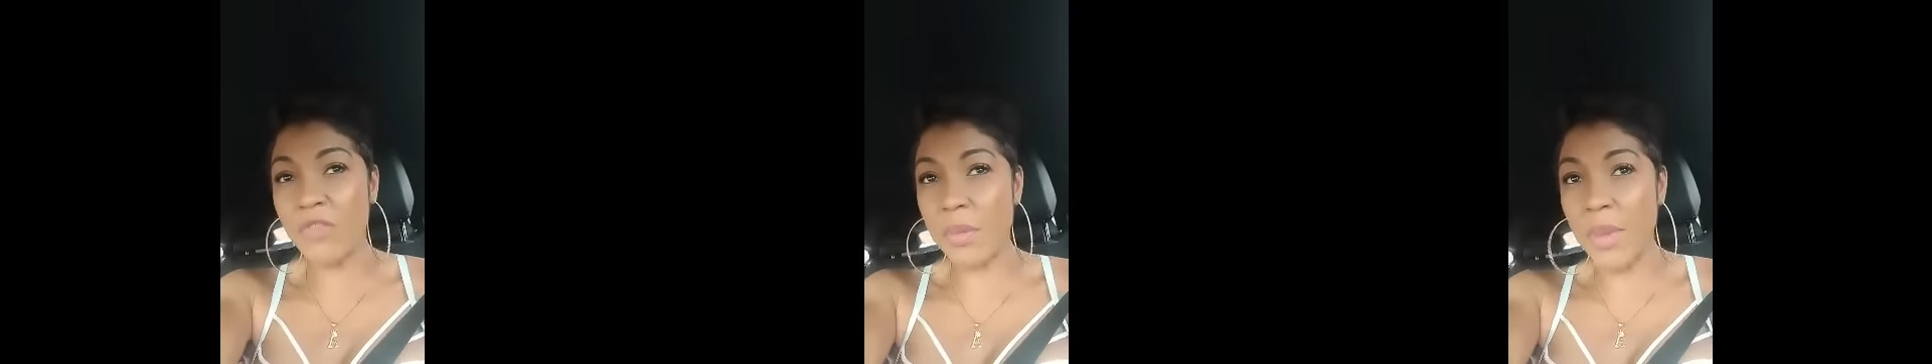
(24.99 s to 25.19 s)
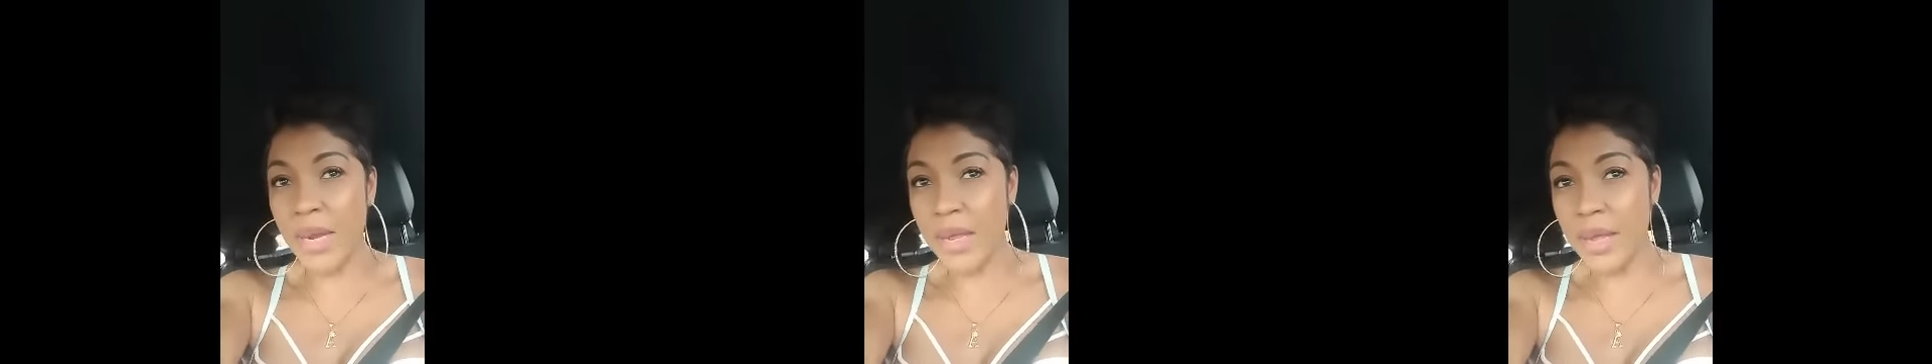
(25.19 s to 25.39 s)

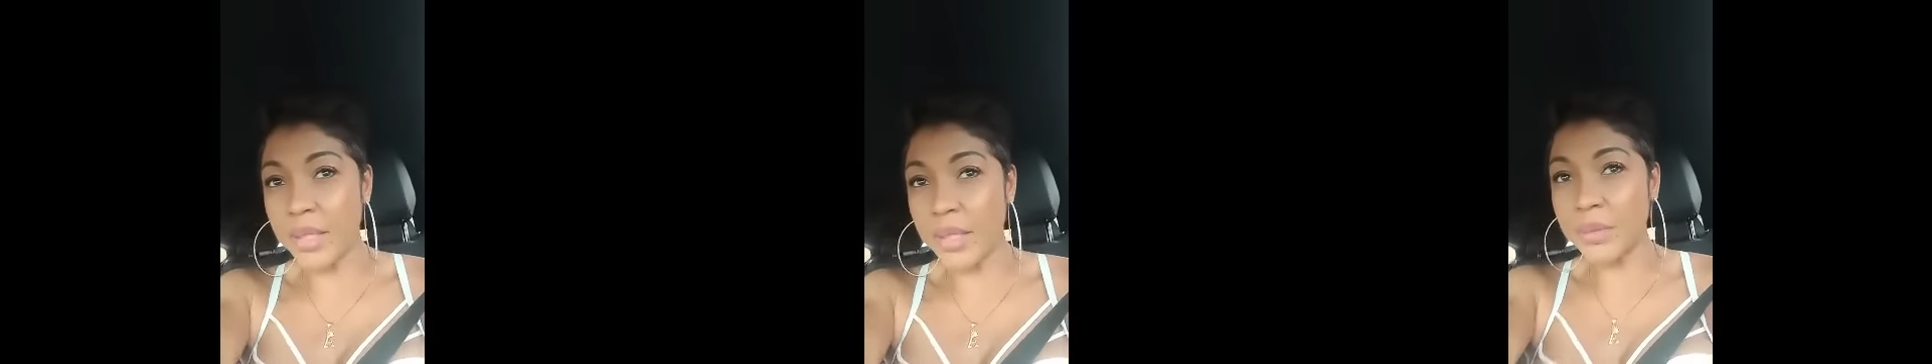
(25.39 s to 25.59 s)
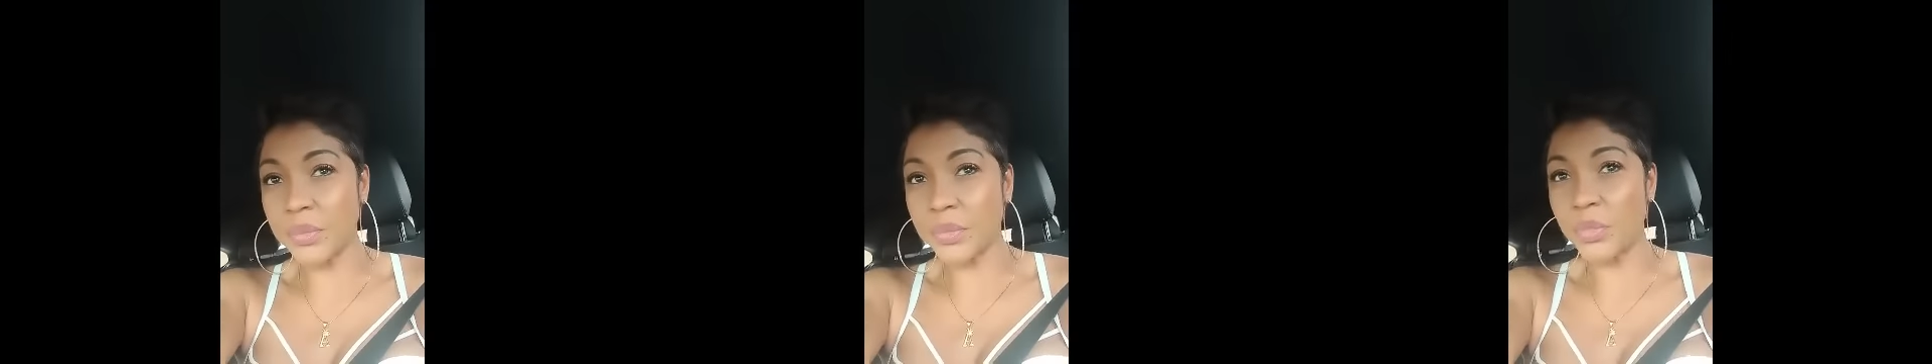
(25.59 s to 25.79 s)
me here she
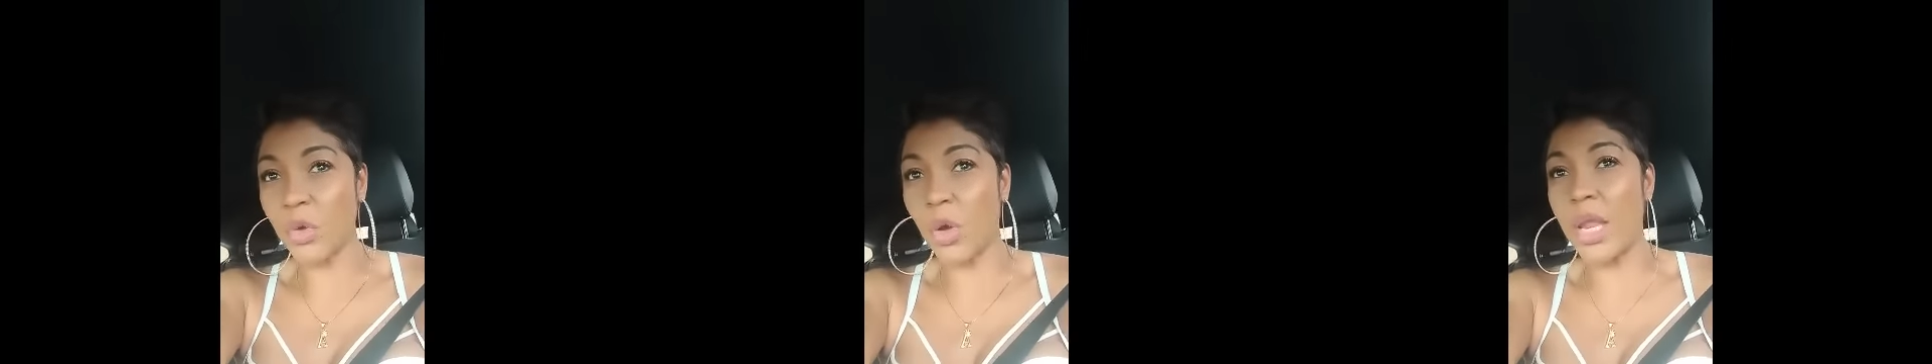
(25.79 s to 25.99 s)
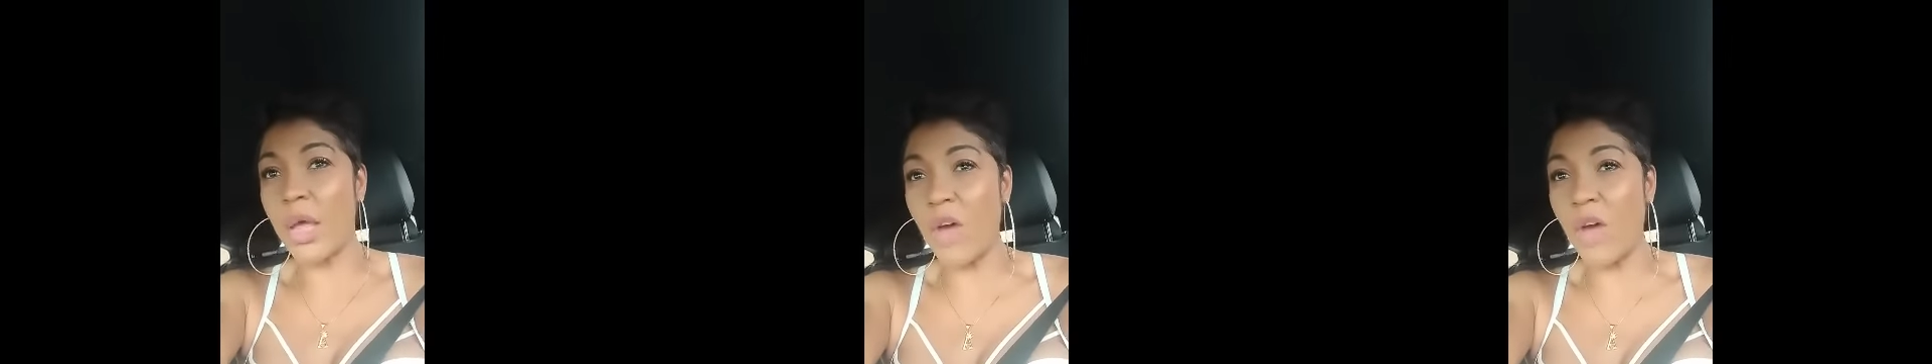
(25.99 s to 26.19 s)
says
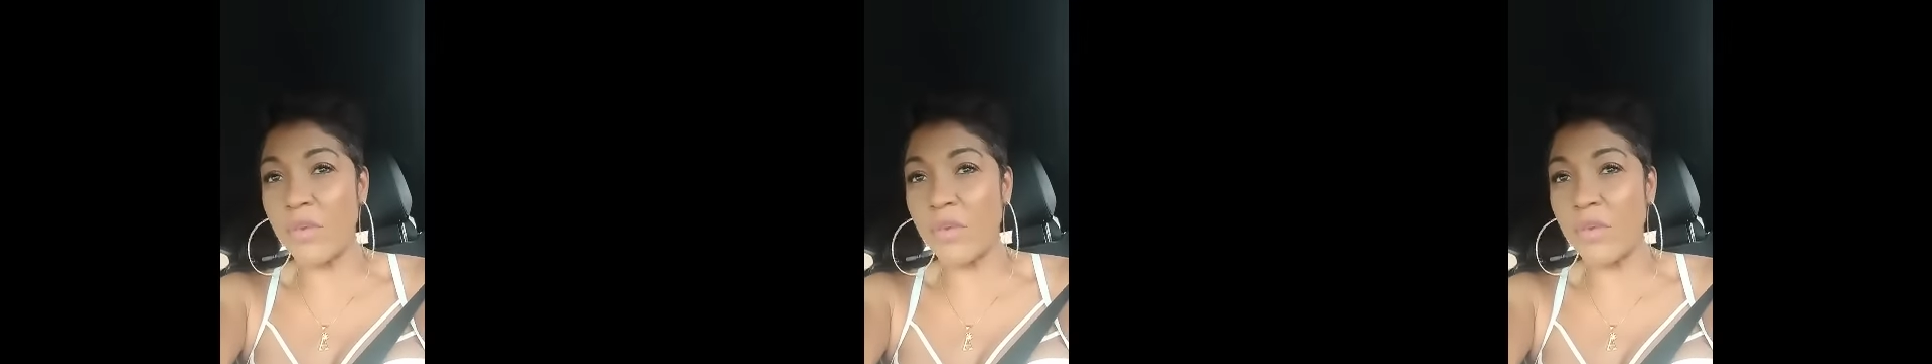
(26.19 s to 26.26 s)
something